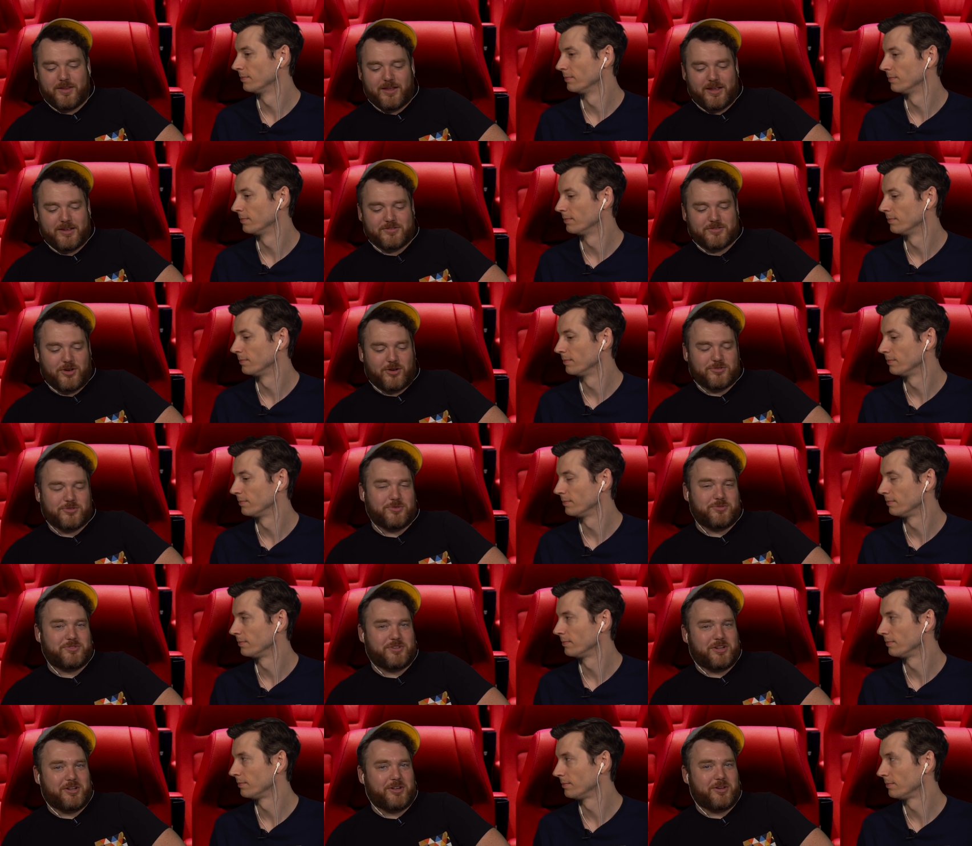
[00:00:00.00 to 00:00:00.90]
Speaker 1: is also
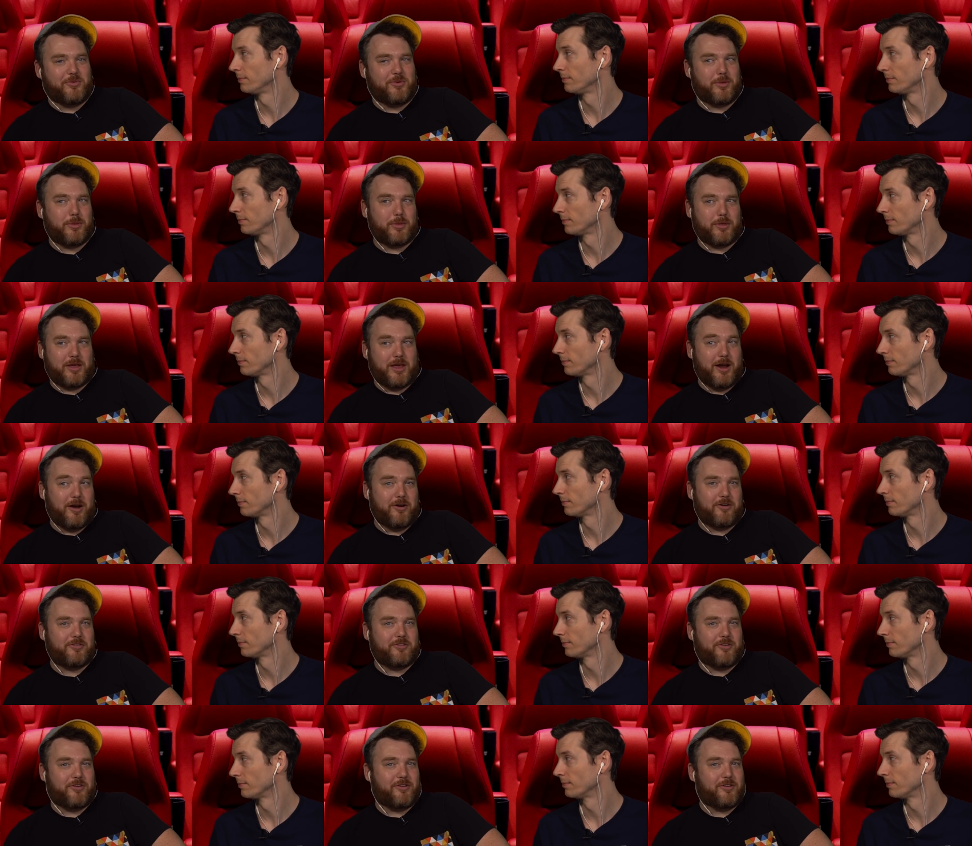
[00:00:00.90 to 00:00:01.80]
dealing with a
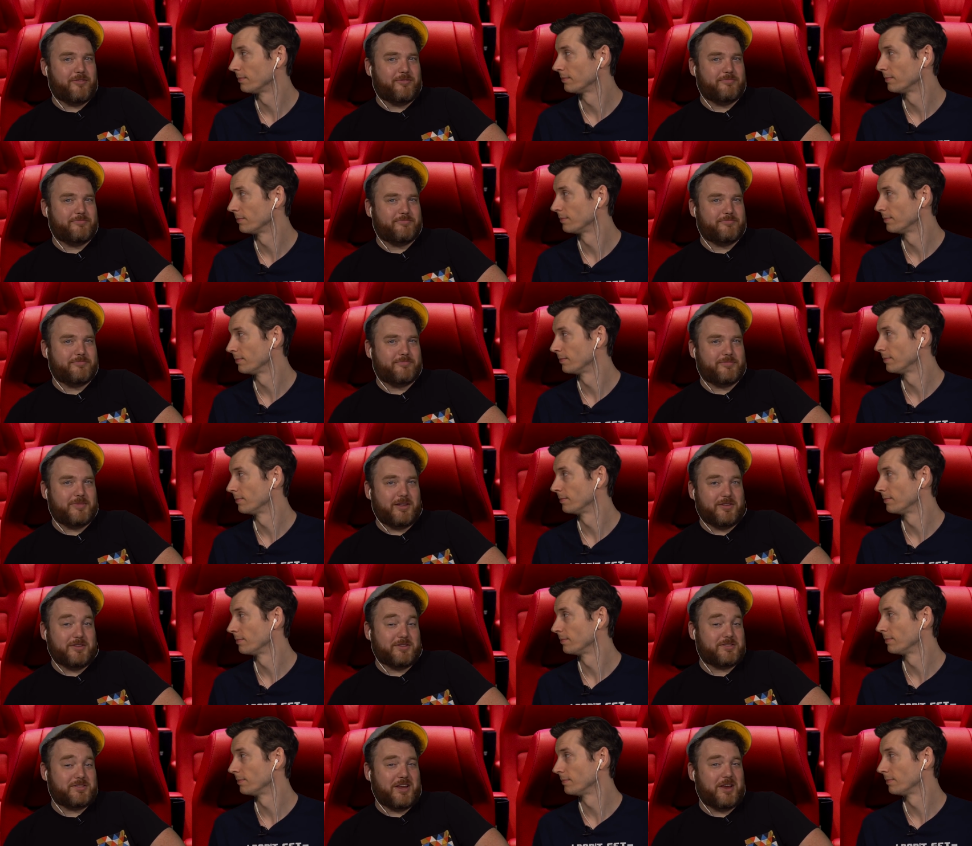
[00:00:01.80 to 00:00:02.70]
character
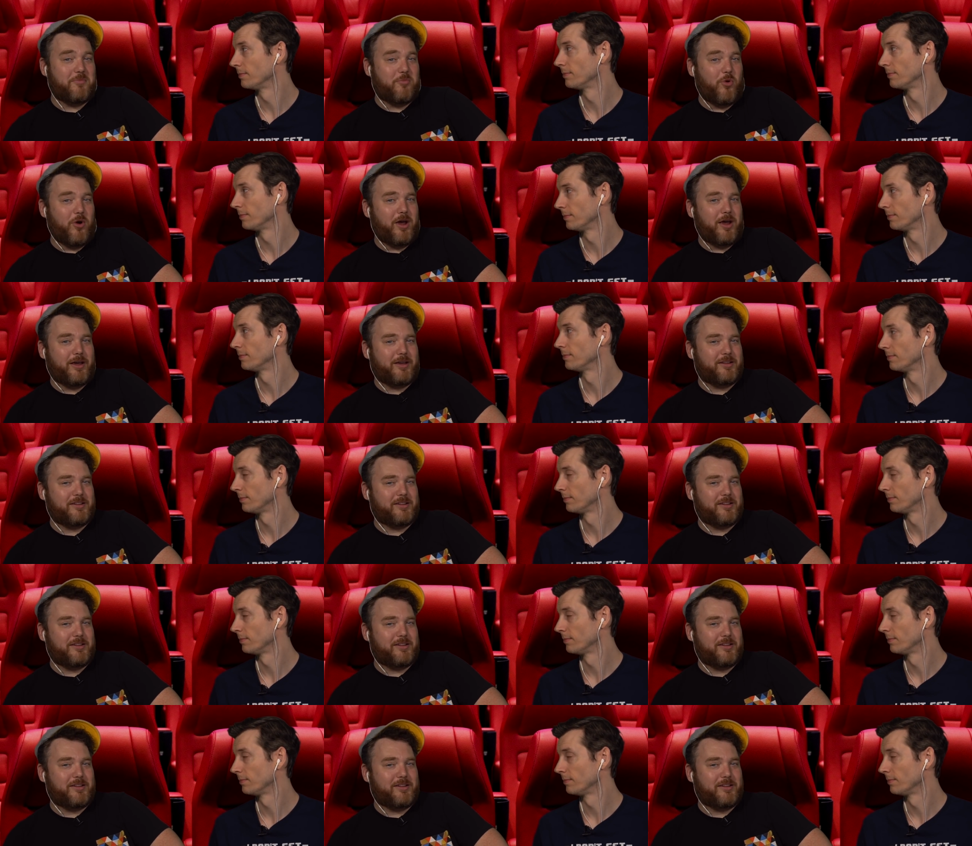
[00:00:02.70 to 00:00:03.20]
in the same way.